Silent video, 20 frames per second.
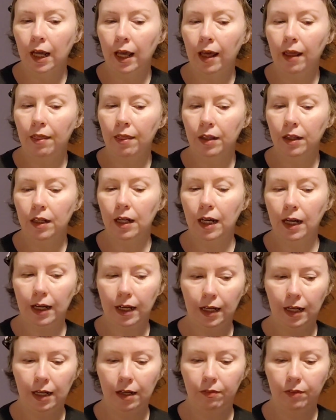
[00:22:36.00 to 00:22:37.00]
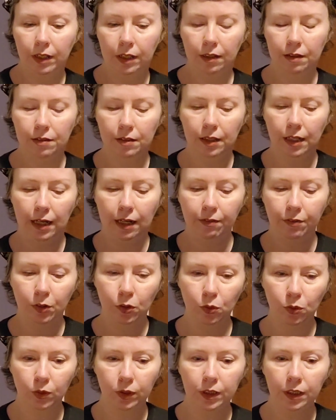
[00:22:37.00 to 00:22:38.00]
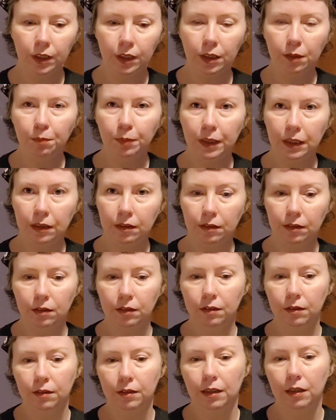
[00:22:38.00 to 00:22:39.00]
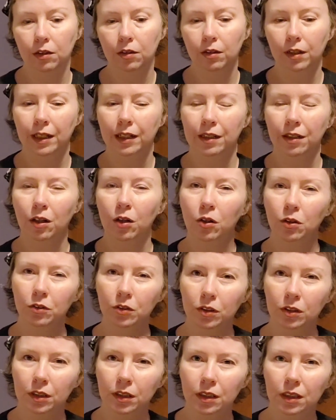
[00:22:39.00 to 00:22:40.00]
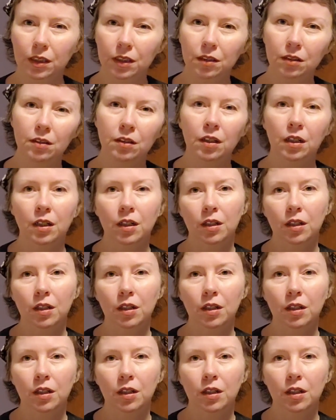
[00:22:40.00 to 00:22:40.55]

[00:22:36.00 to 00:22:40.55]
then I have, like I said, I have 3 pieces that are like alternate.